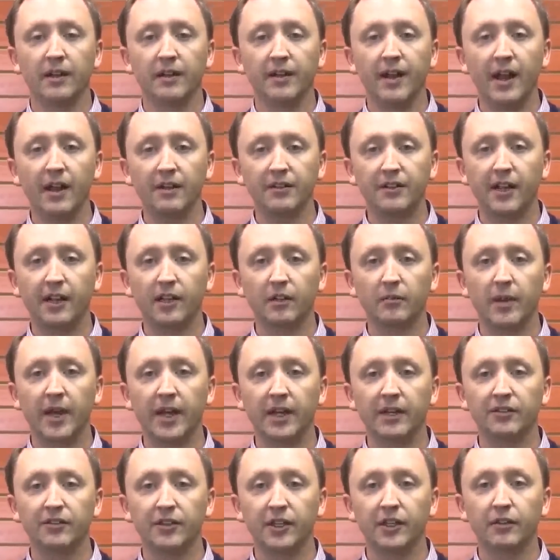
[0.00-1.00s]
Now
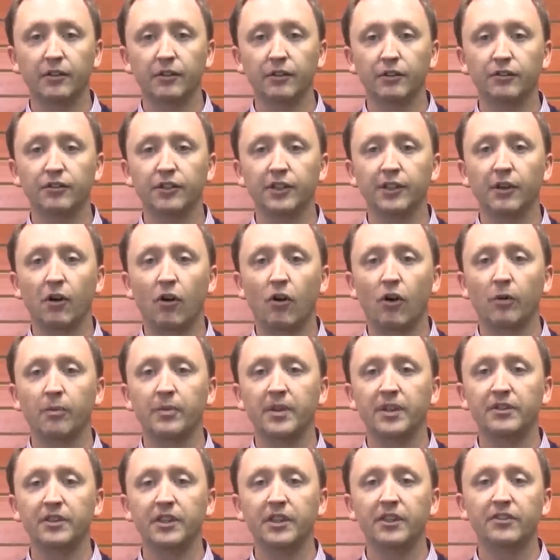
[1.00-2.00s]
TaylorMade is introducing the
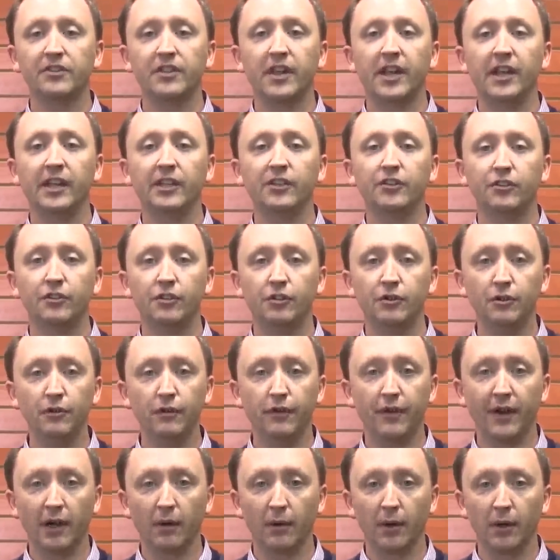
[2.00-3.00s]
RBZ Stage
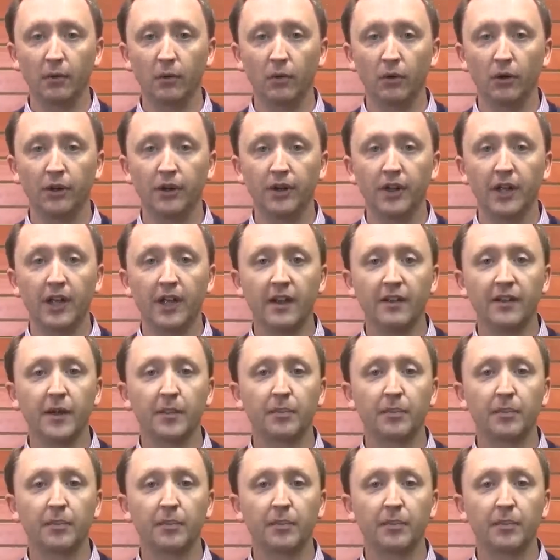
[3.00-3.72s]
2 Fairway Wood